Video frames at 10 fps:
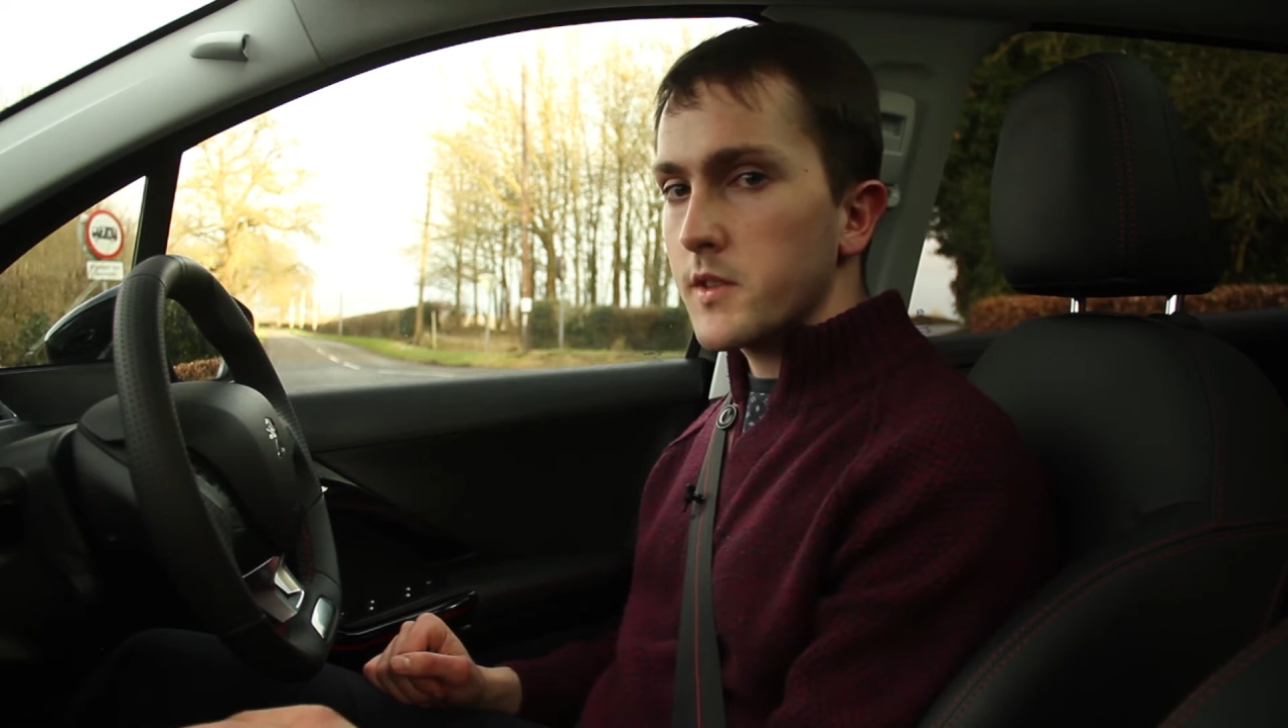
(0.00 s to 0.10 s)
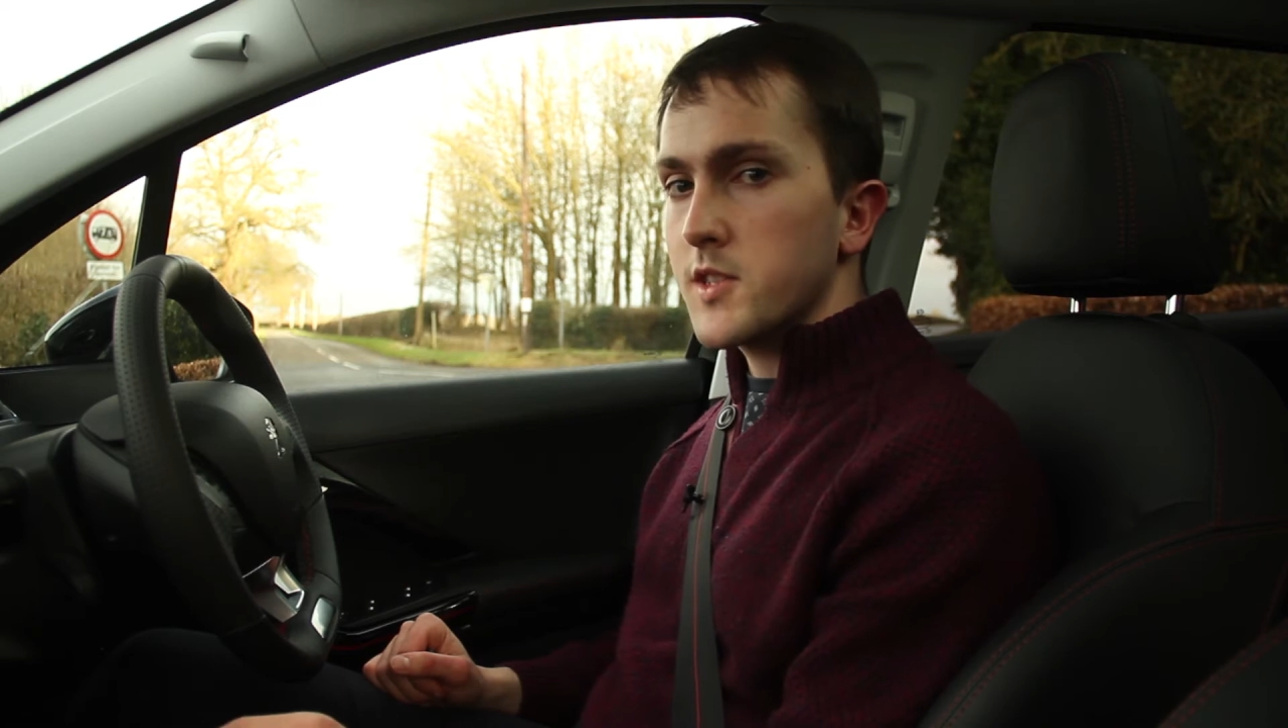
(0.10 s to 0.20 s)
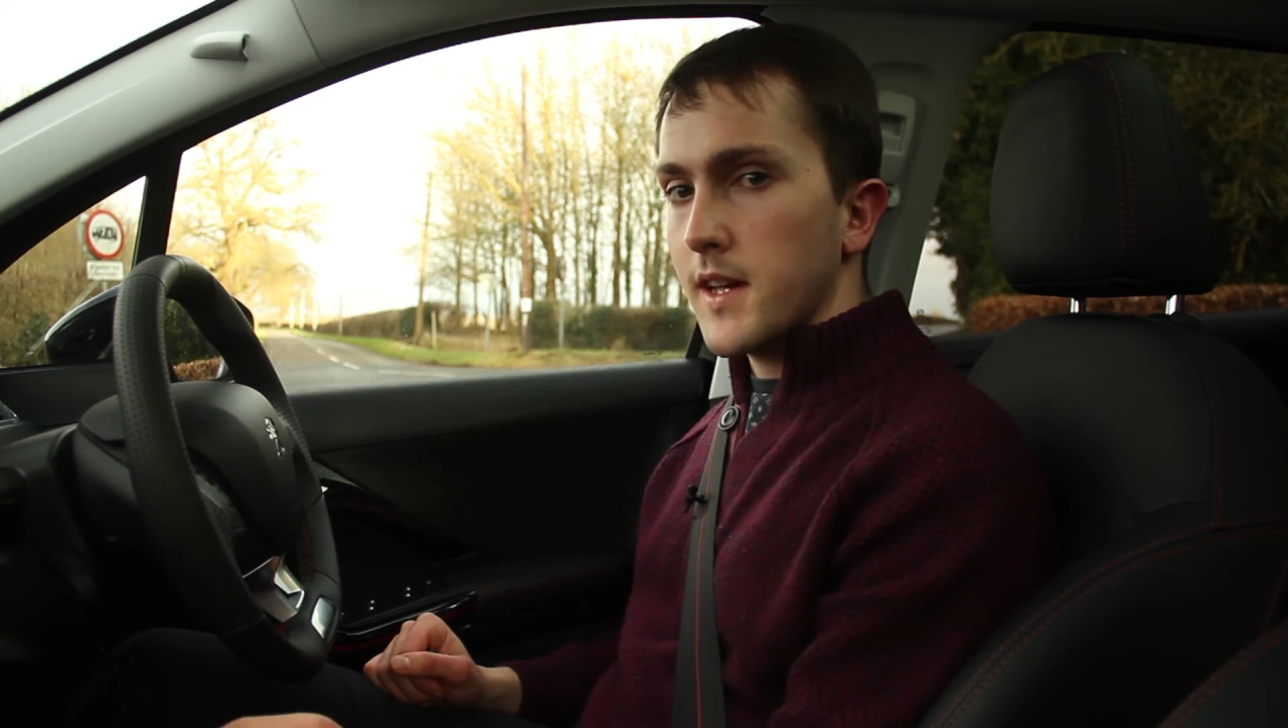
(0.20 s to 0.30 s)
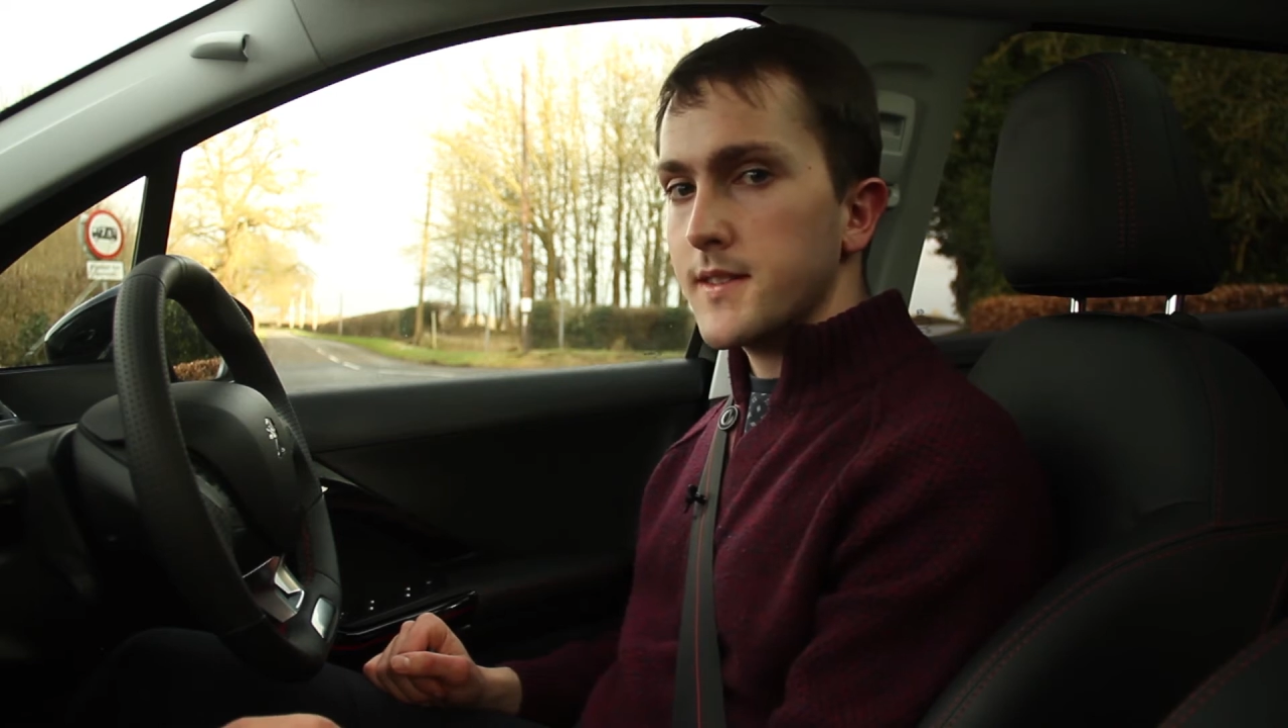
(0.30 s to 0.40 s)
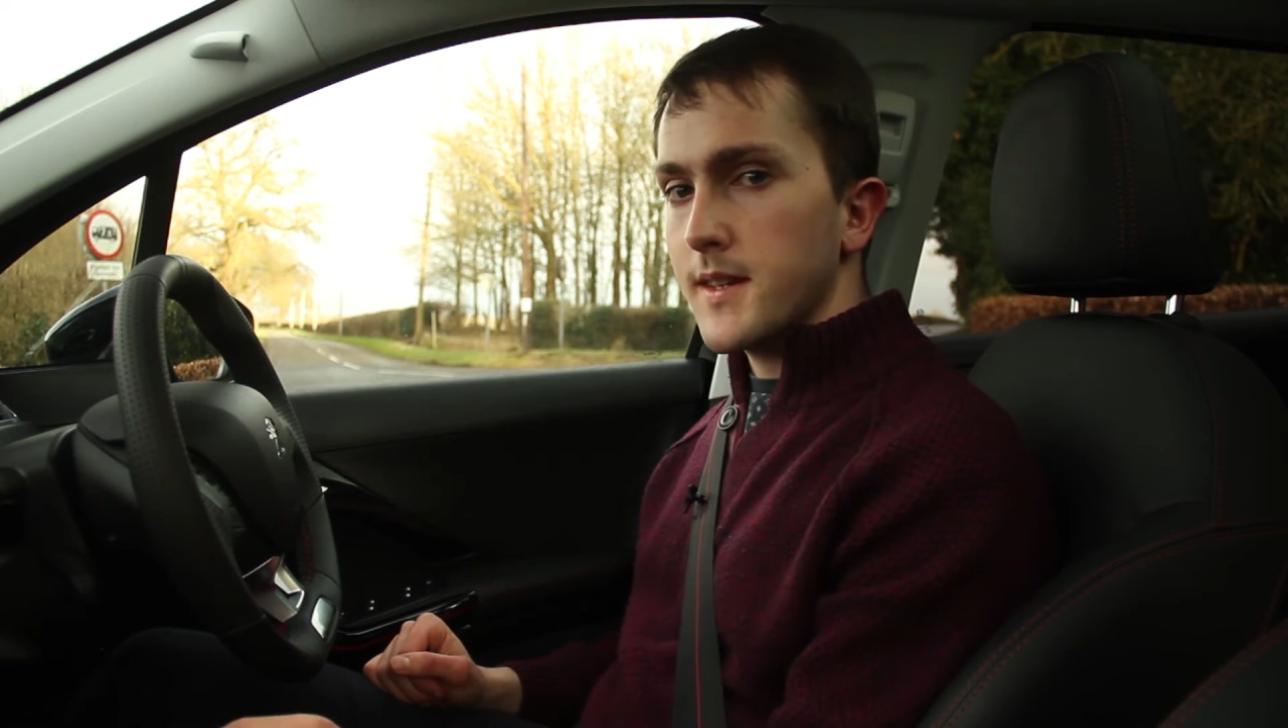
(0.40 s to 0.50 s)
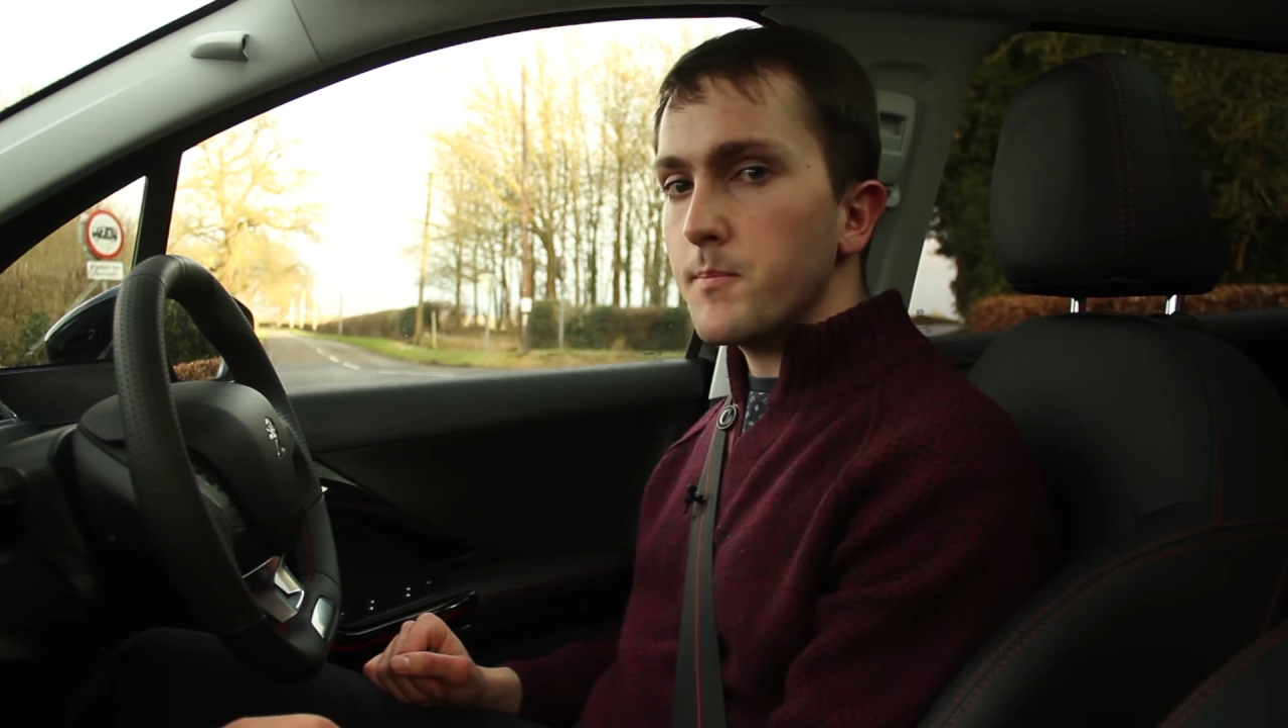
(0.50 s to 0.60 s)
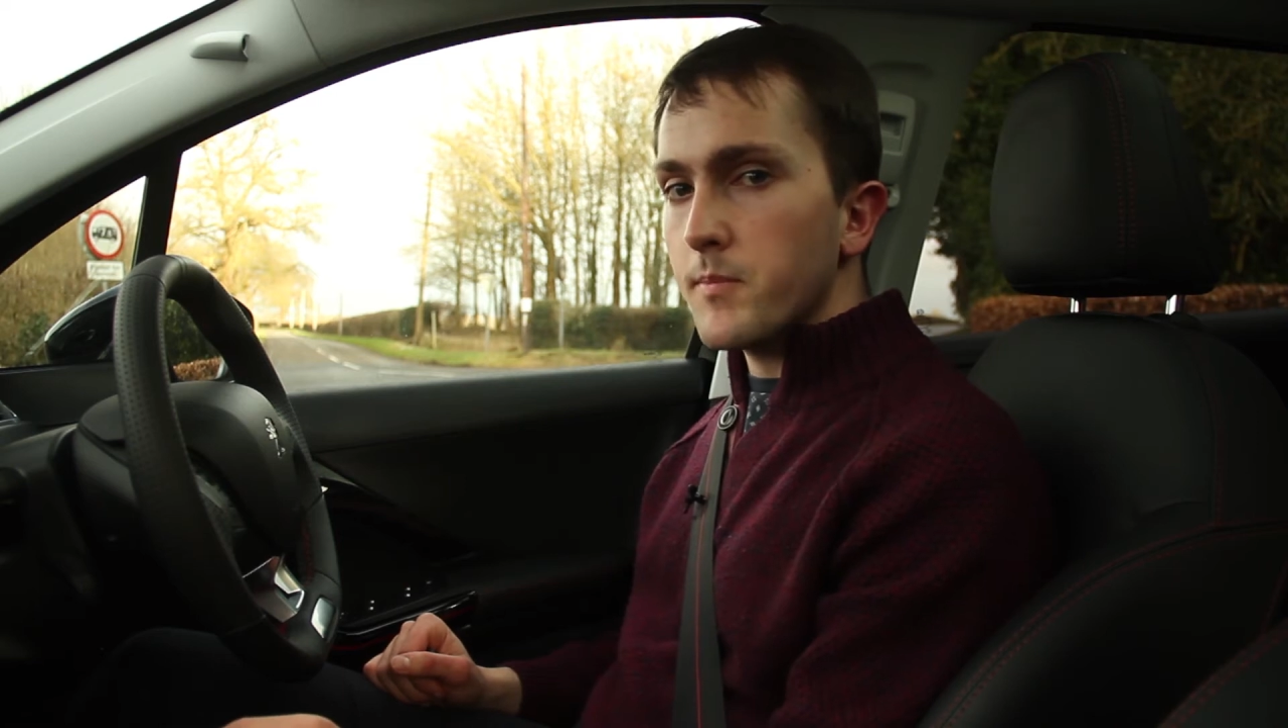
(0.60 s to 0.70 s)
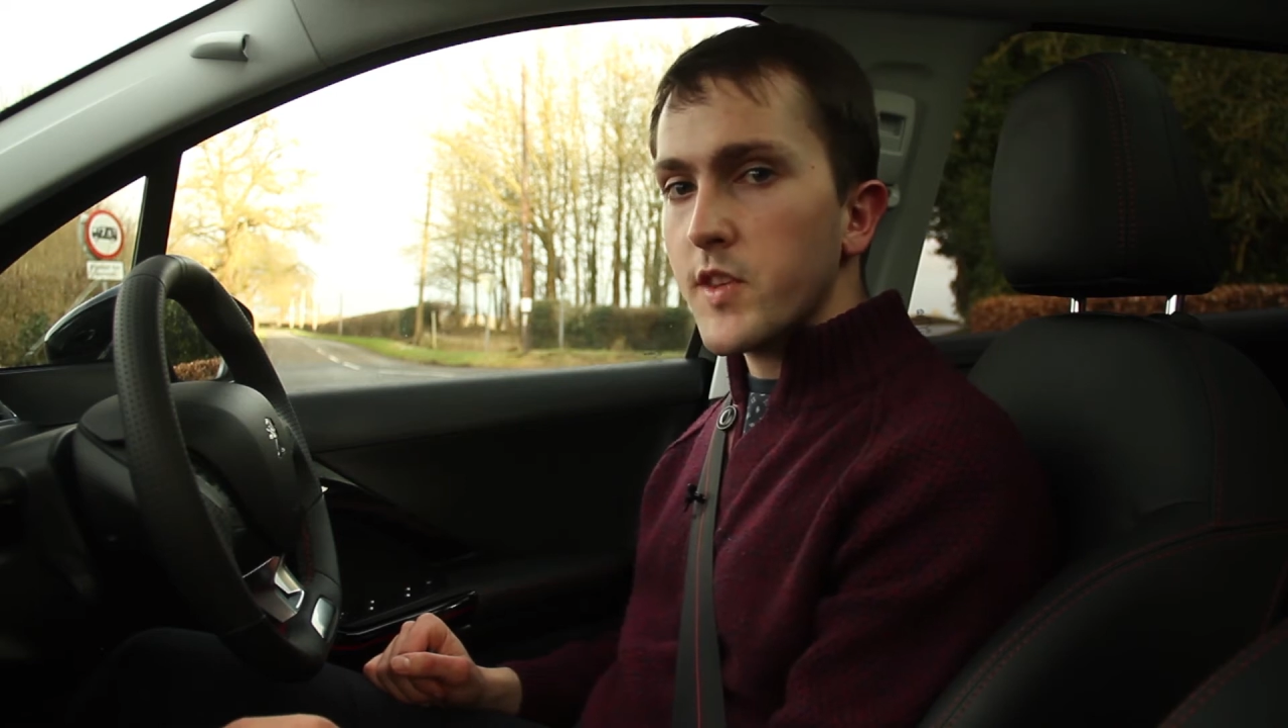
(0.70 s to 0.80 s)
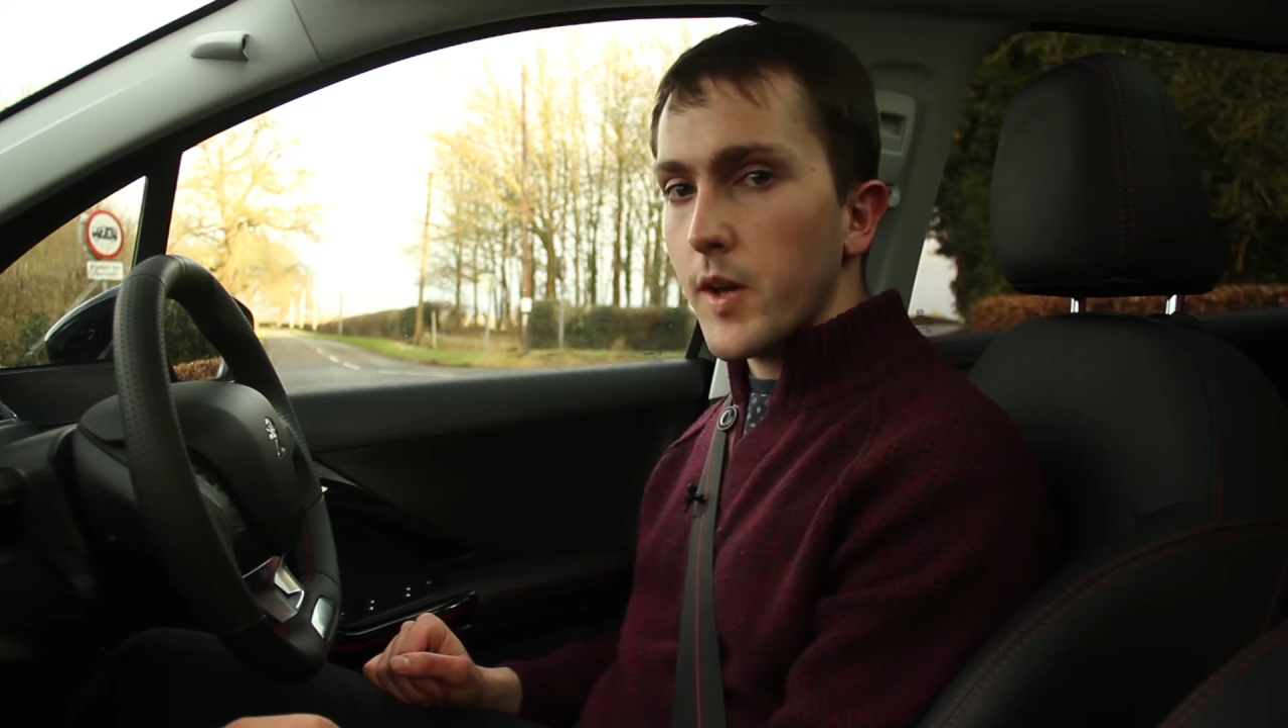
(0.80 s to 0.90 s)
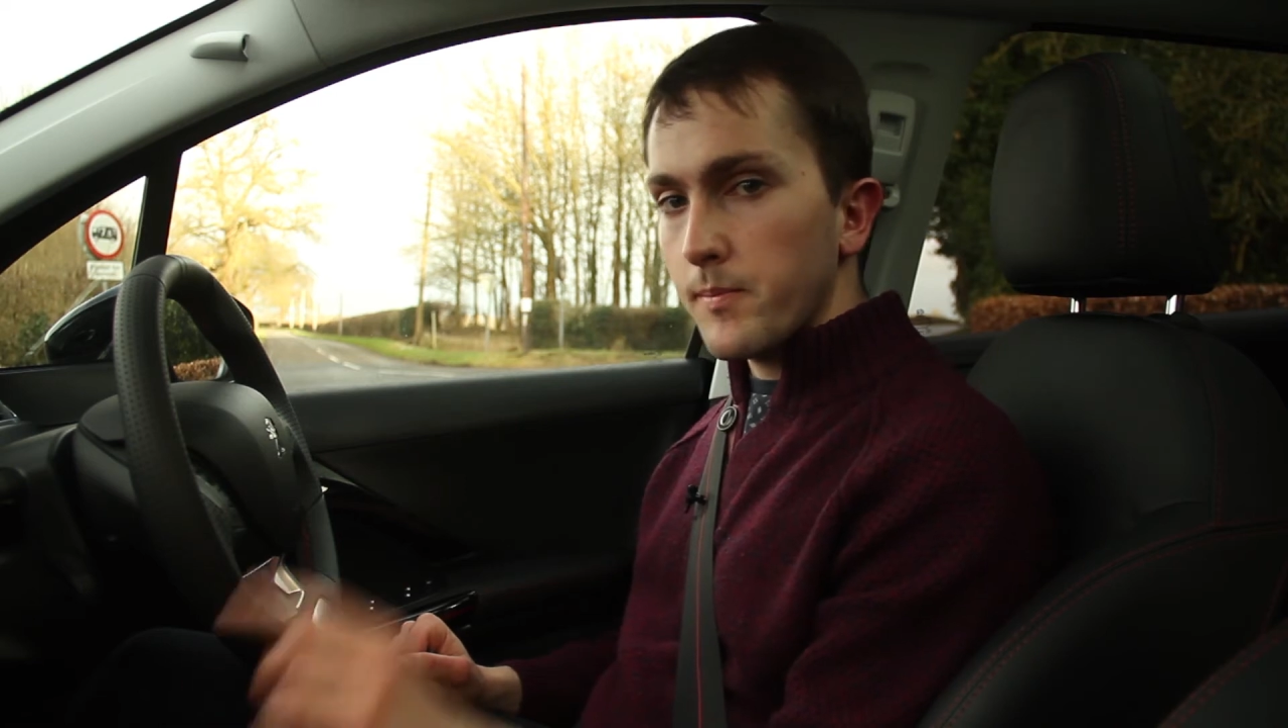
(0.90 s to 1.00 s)
to chase it,
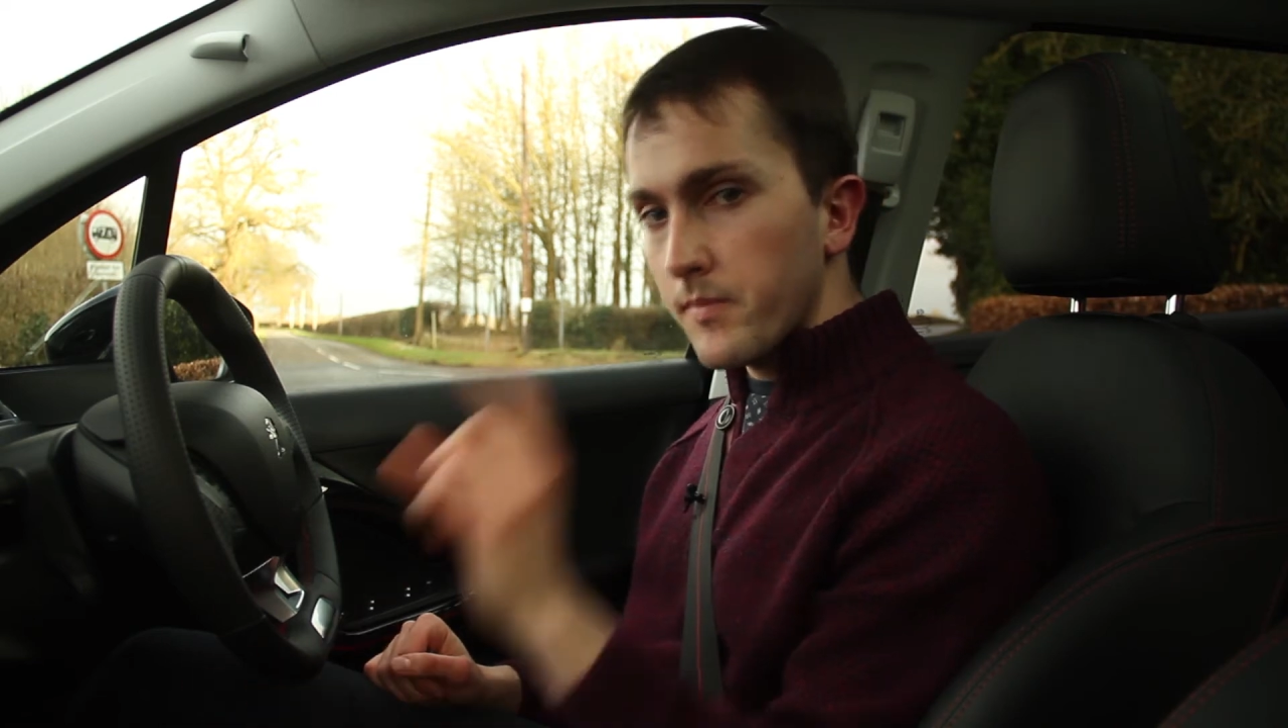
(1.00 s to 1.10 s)
so